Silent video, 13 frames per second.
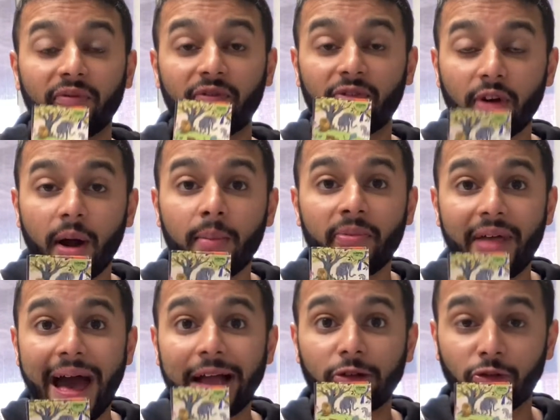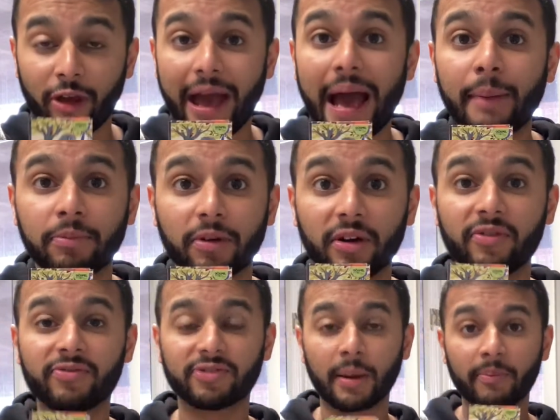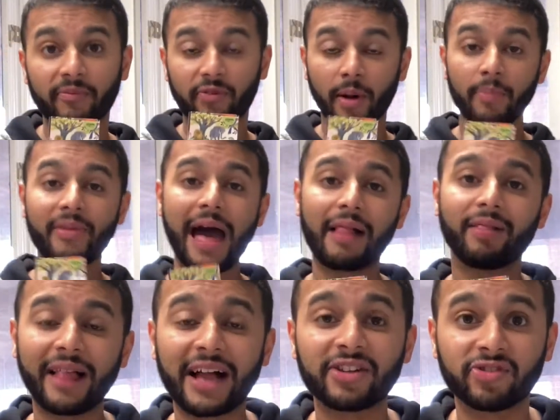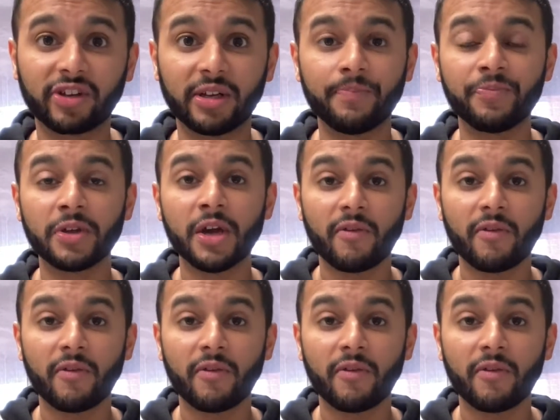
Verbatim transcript: from that chapter, some from that lesson.